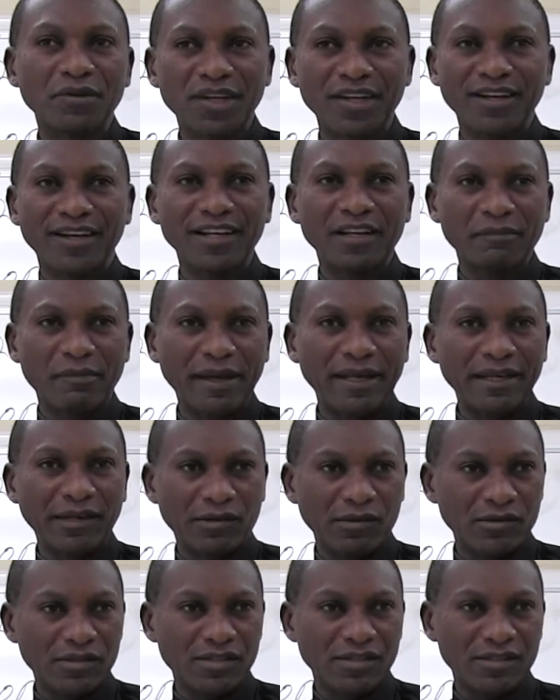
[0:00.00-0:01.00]
Peter at
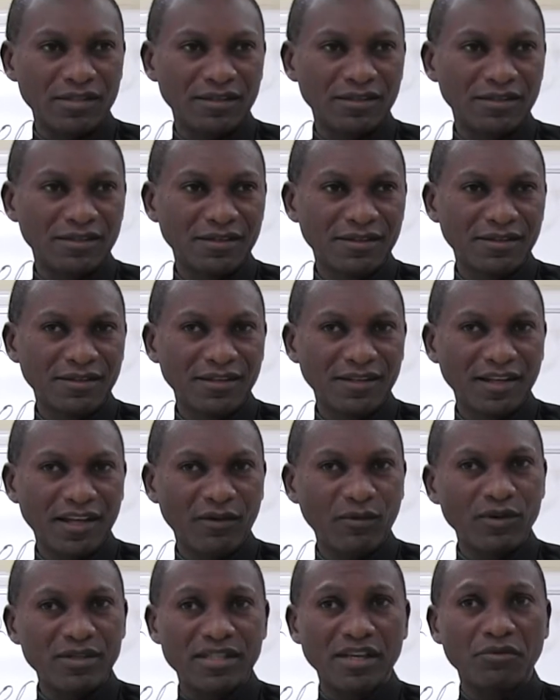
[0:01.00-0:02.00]
Pentecost.
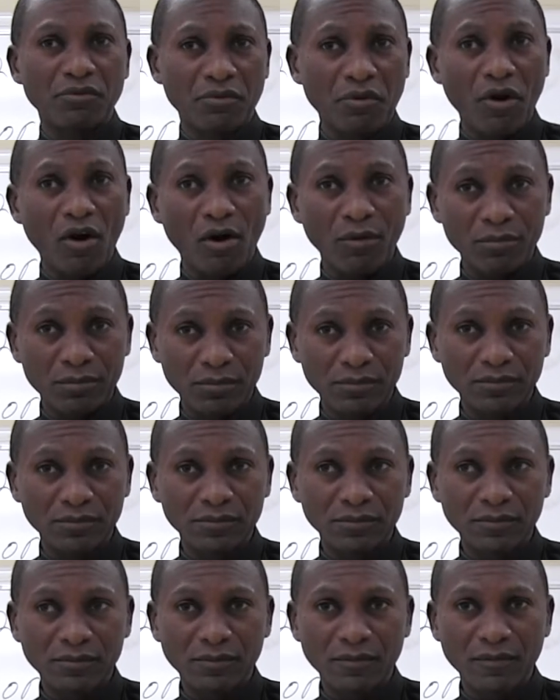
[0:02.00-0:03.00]
It was in
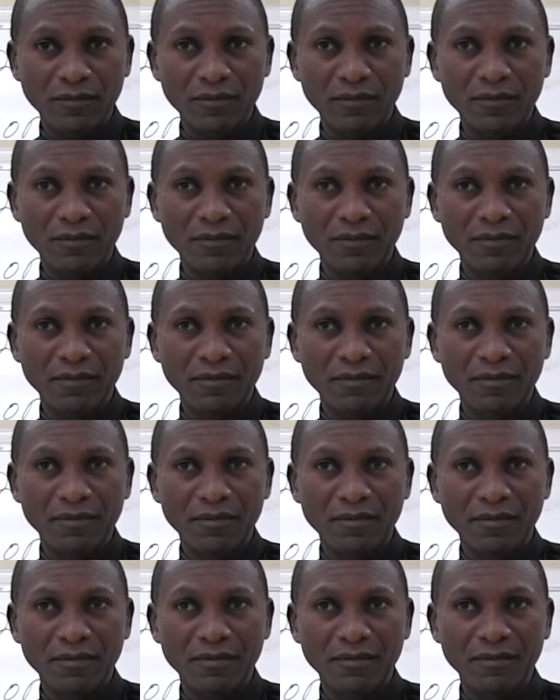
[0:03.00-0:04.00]
Rome.
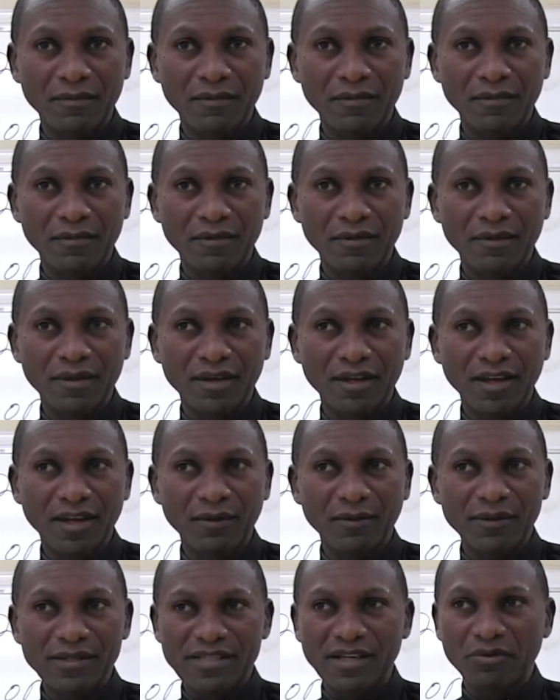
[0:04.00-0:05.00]

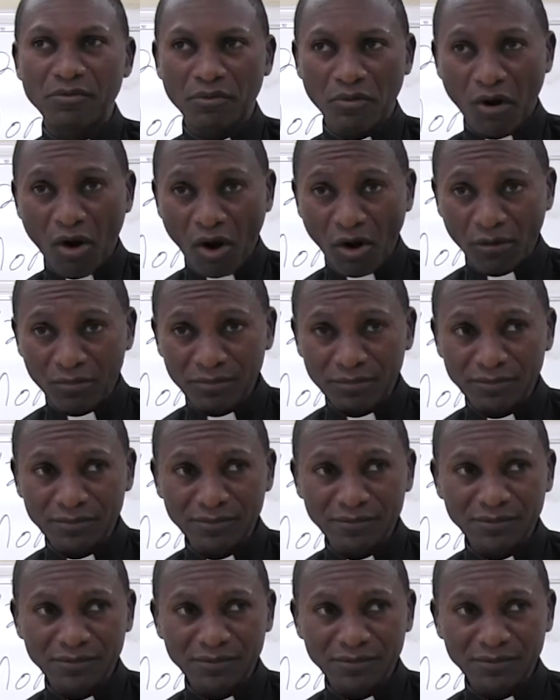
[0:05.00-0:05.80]
It was in Rome.